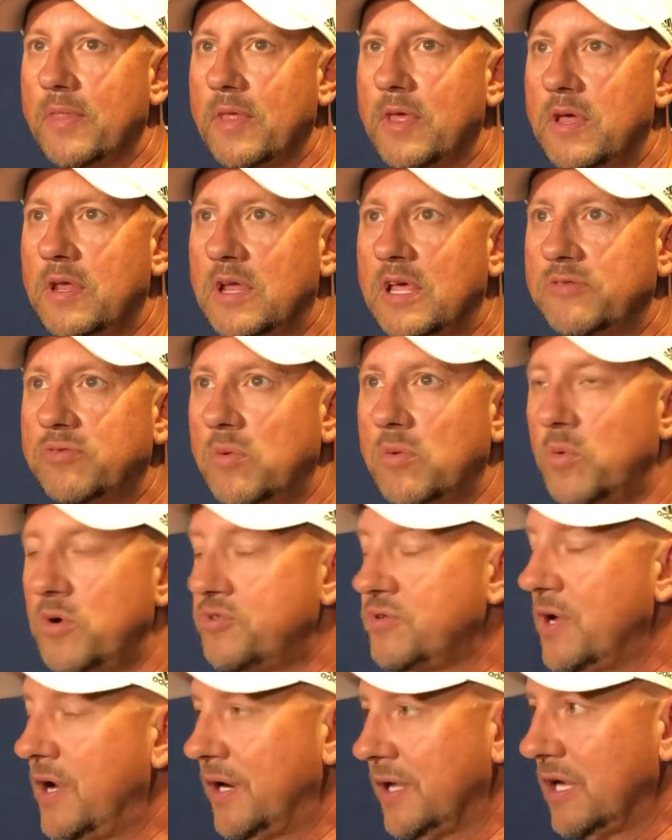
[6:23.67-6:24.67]
And that's where we're
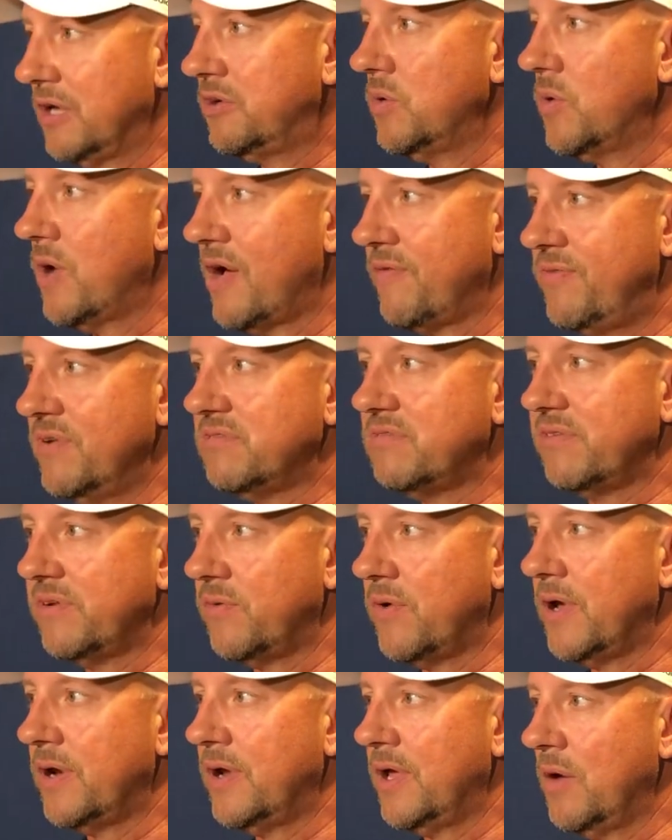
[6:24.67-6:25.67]
trying to get to offensively
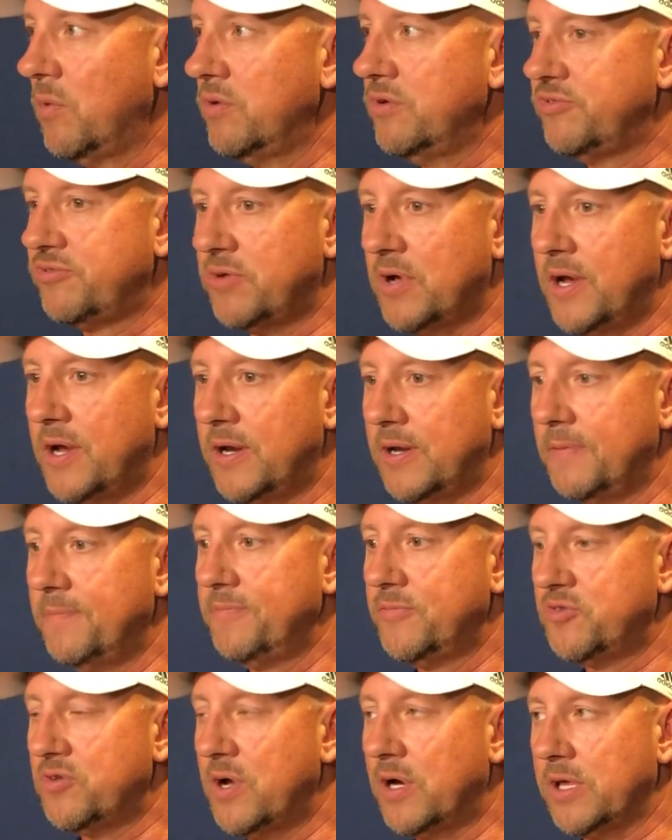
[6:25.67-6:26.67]
right now. We're just trying
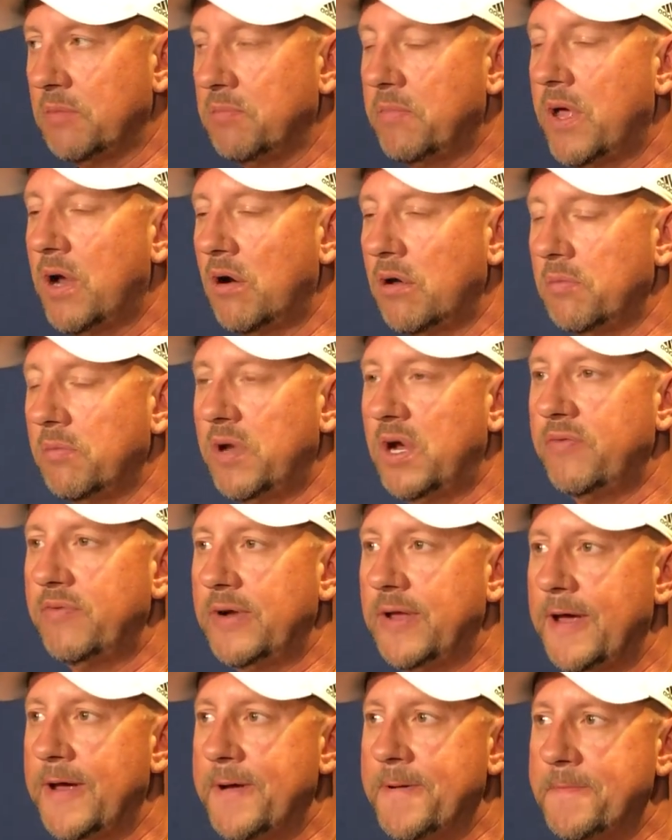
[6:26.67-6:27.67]
to get better a little bit every
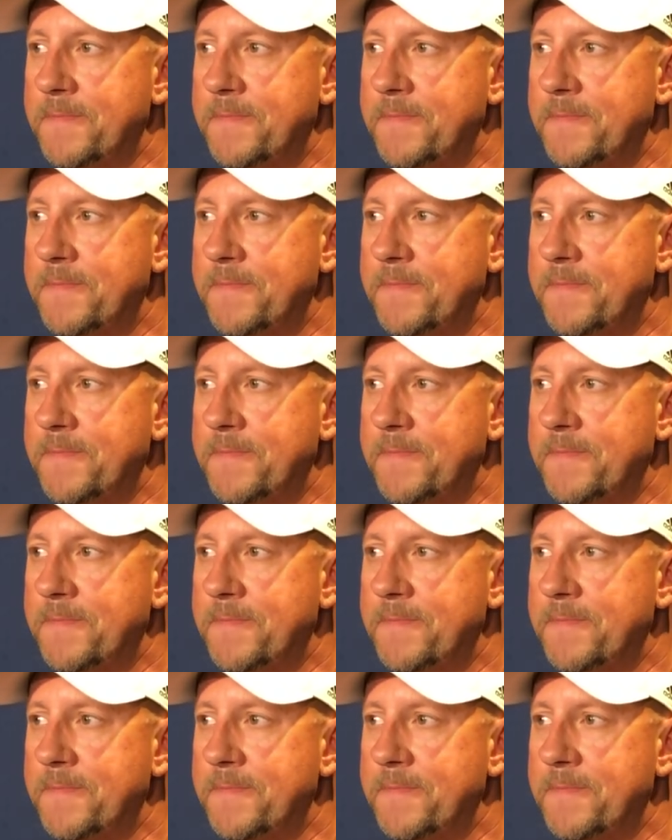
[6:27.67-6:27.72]
day.